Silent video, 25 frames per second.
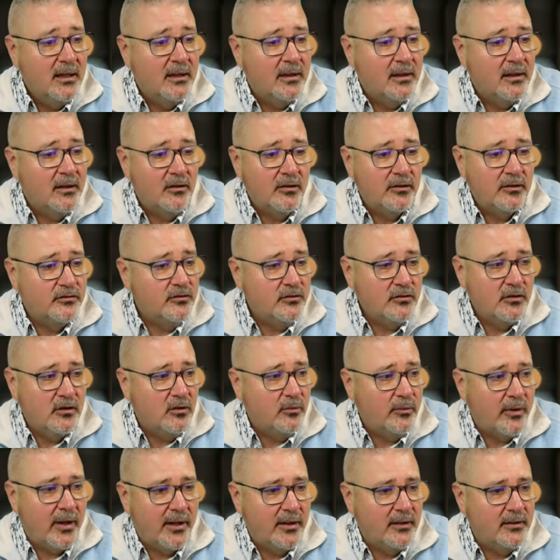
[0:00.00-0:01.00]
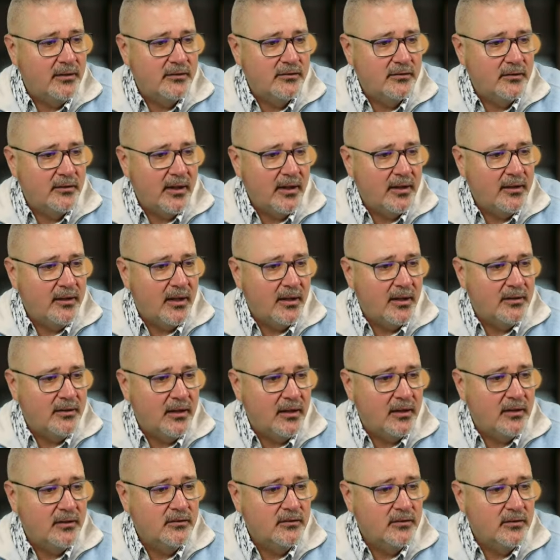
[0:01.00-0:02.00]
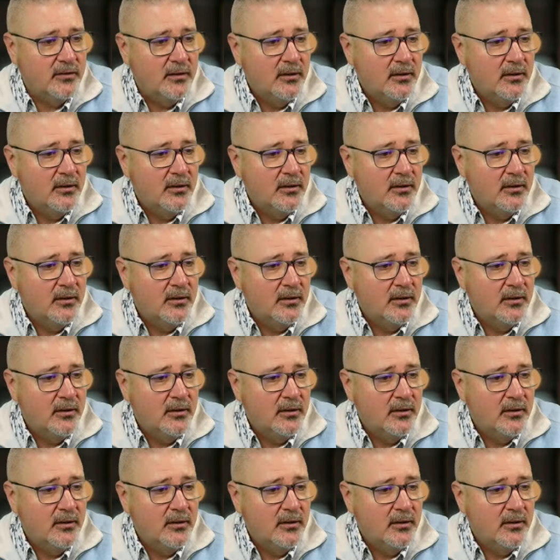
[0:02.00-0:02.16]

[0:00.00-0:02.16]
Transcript: I still don't know why it doesn't like that date.